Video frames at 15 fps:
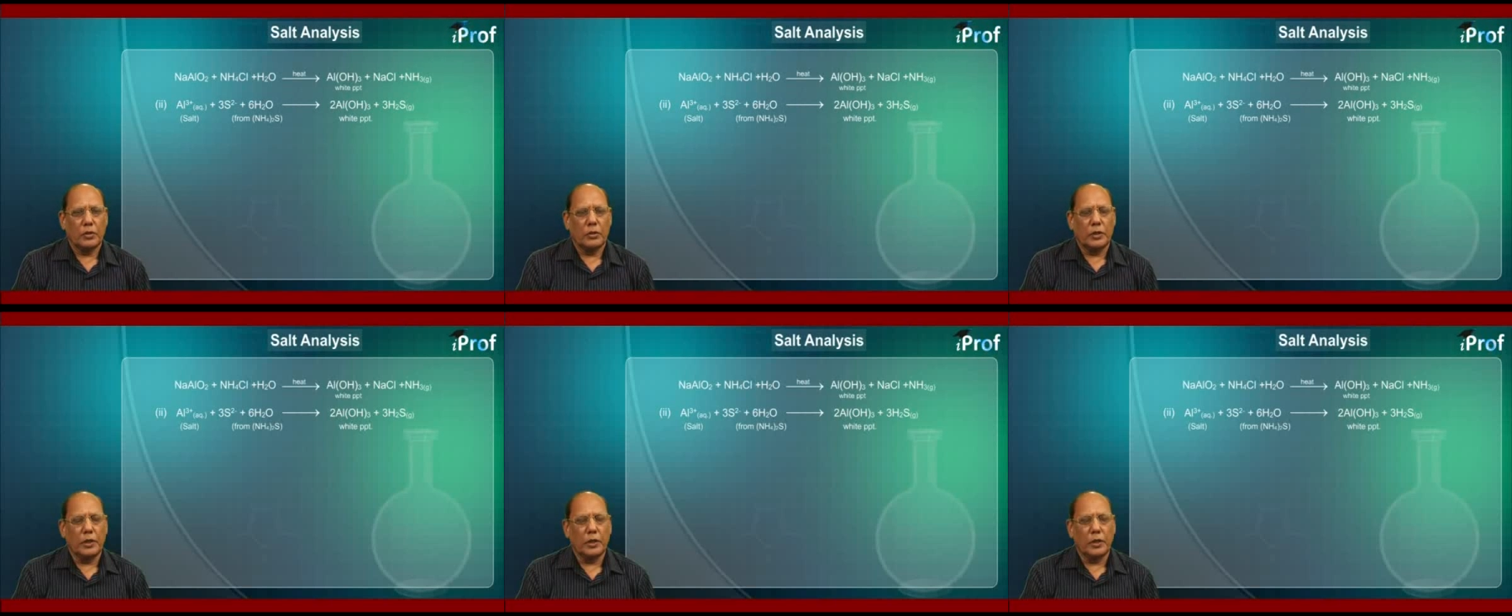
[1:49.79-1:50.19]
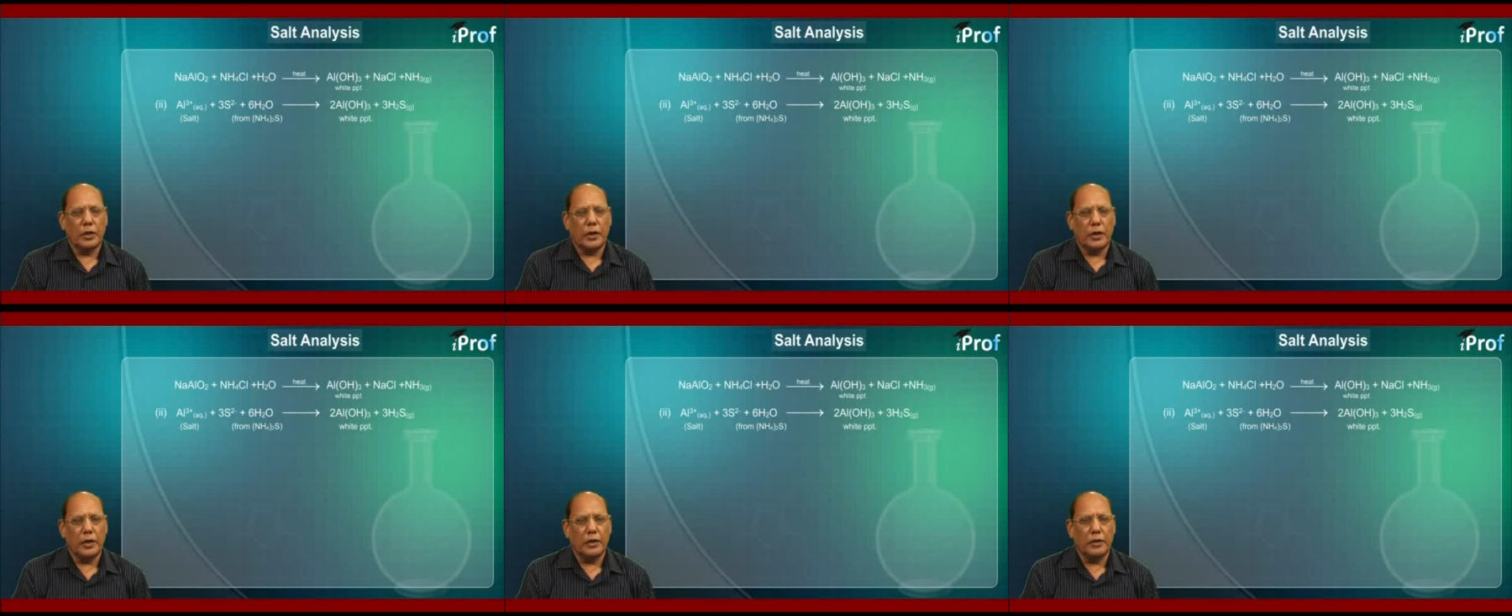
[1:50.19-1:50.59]
then
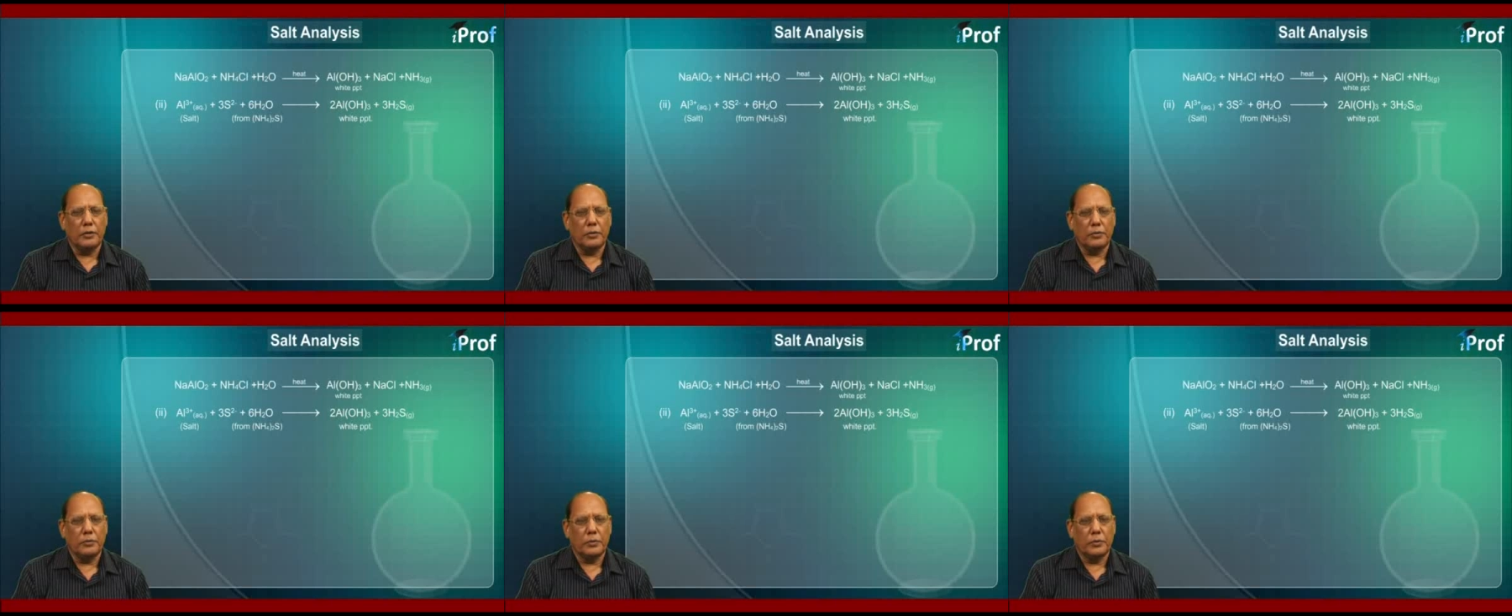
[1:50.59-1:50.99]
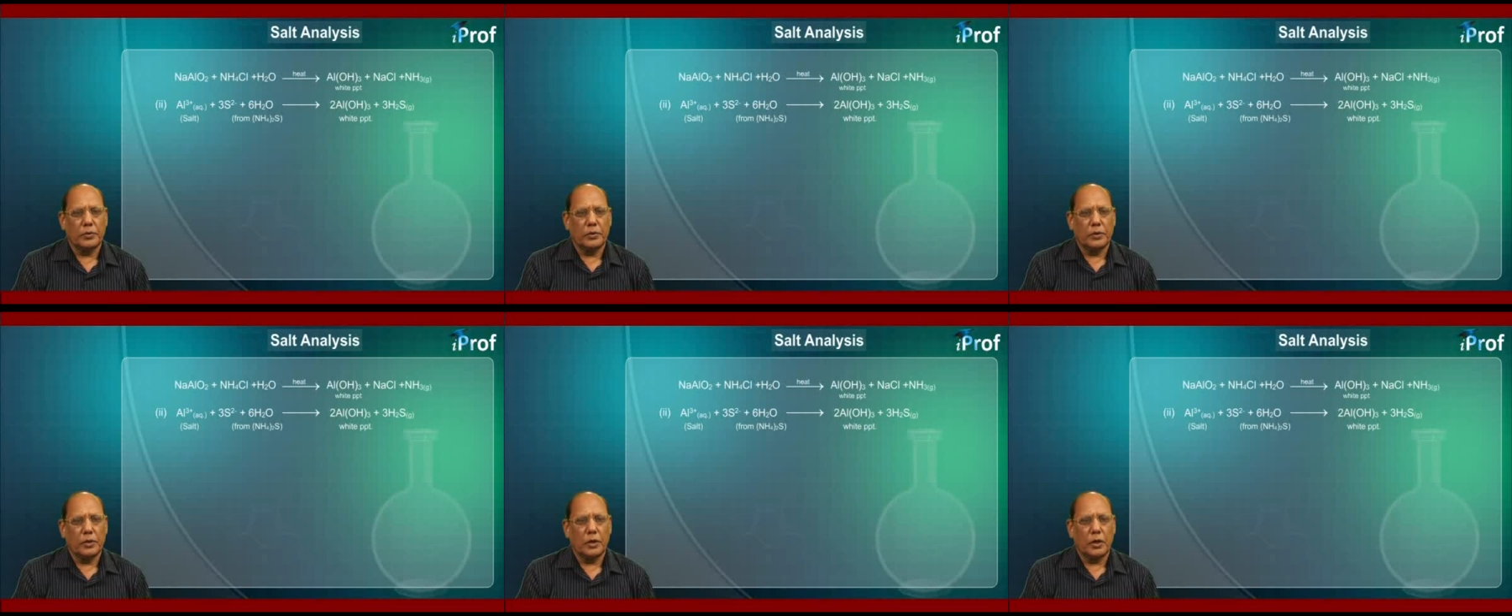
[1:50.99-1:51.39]
add
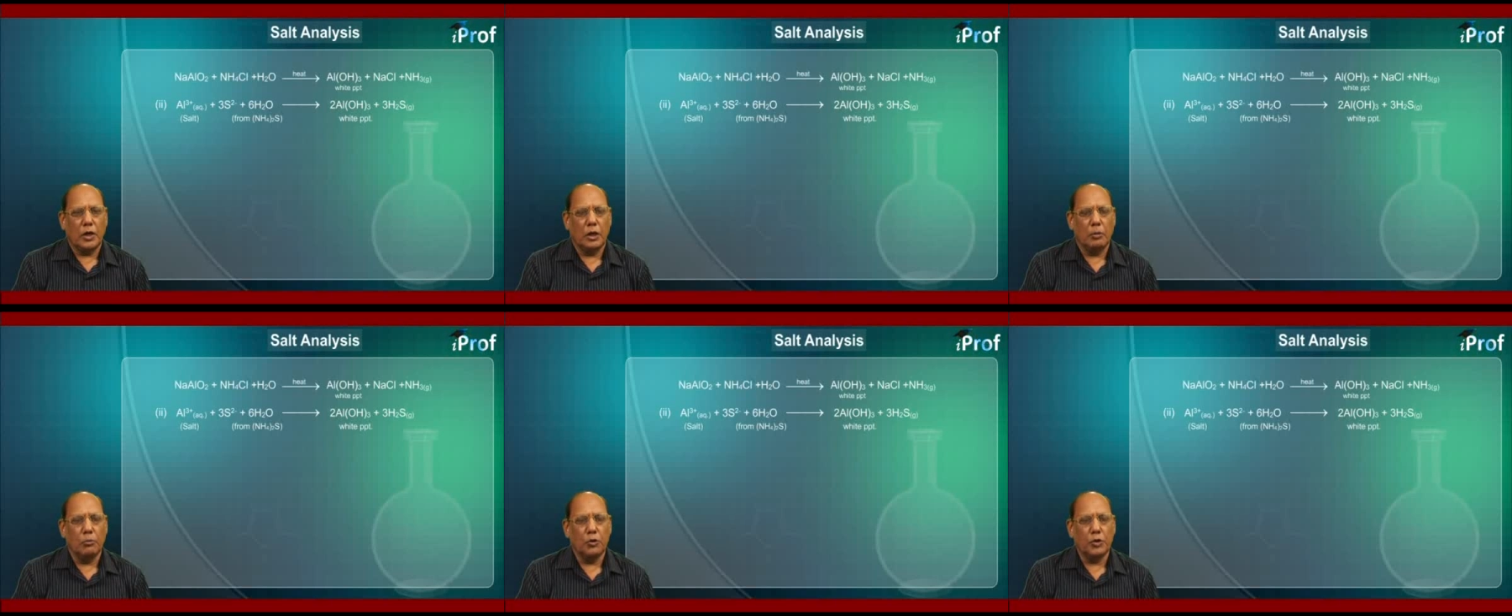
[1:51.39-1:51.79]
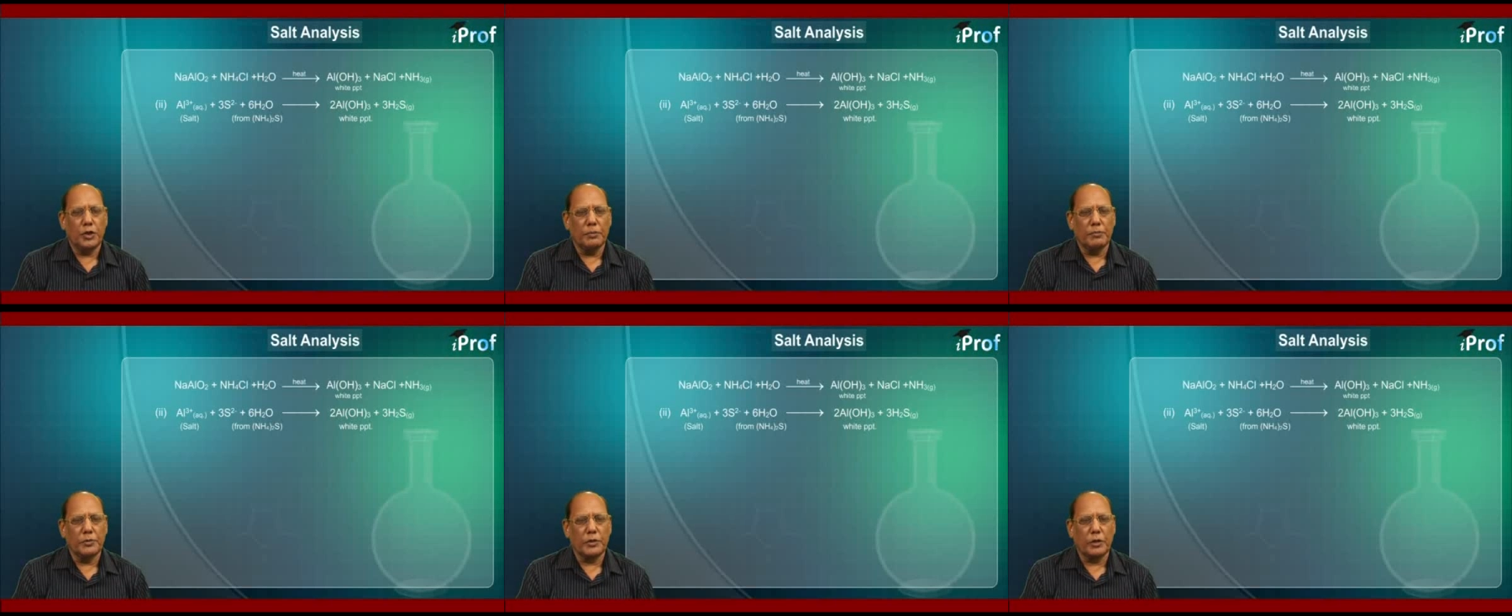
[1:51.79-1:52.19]

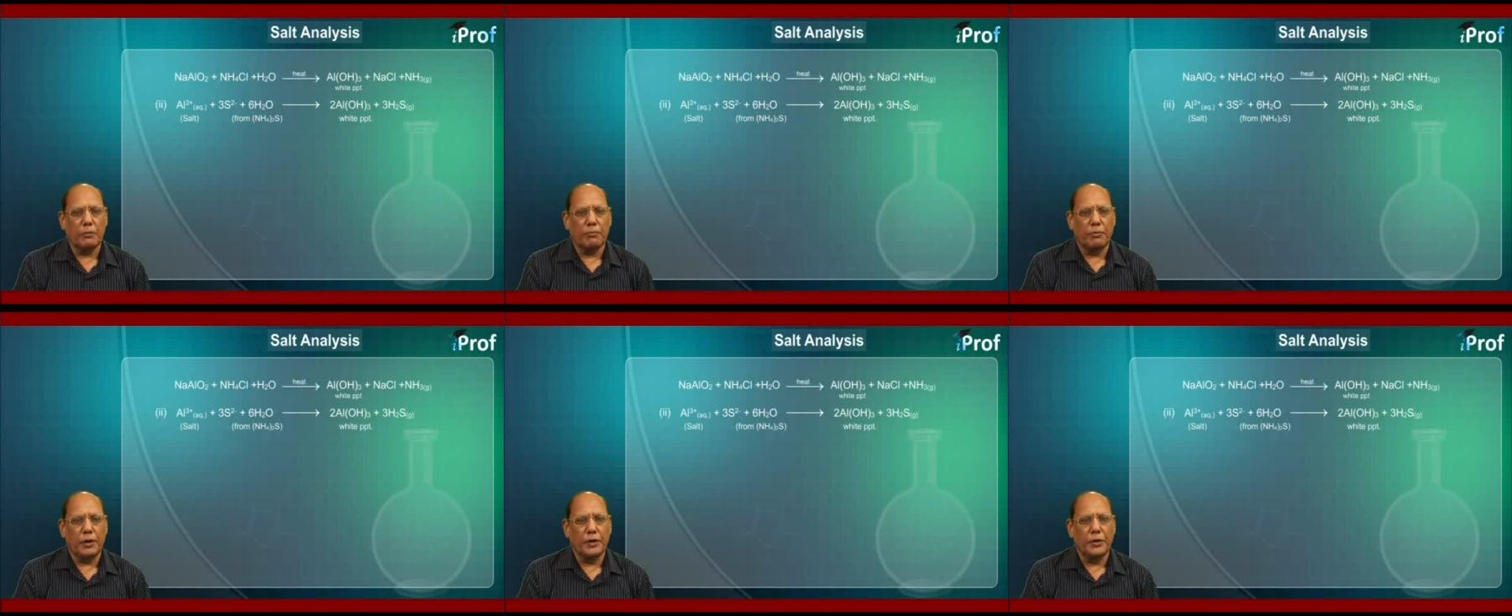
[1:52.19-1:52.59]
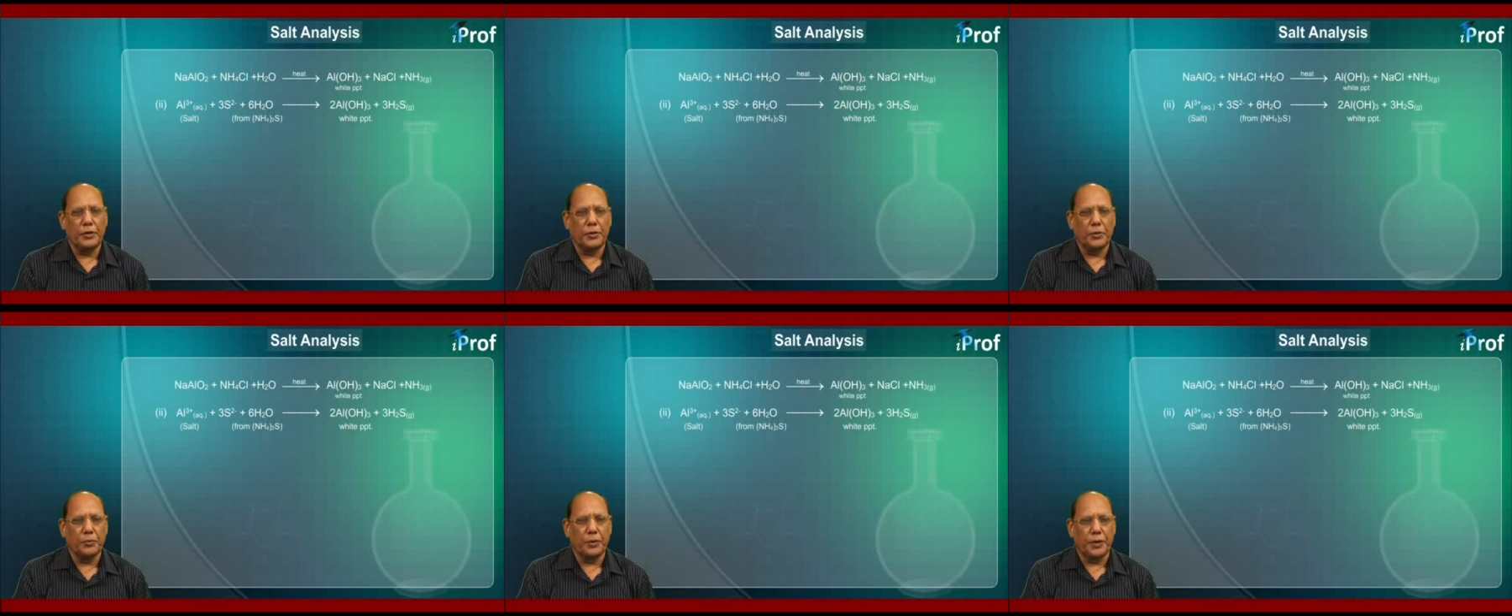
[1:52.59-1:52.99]
ammonium sulfide
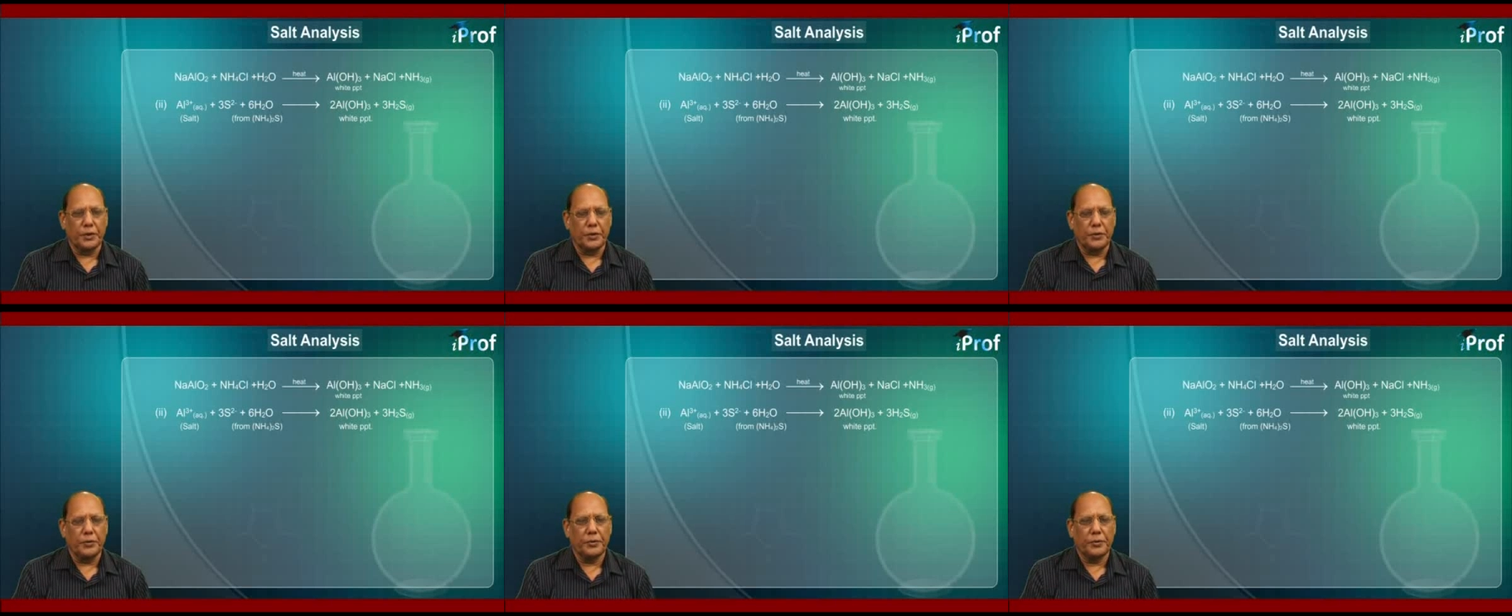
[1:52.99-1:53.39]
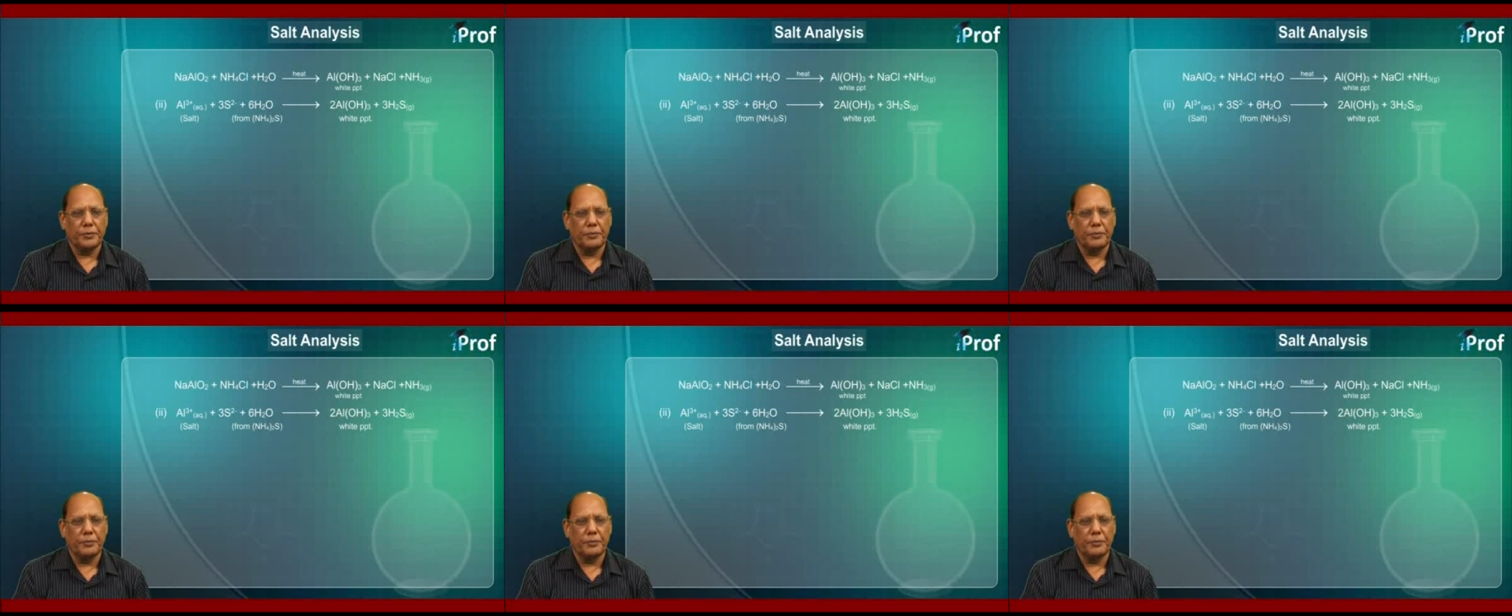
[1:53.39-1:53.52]
to it.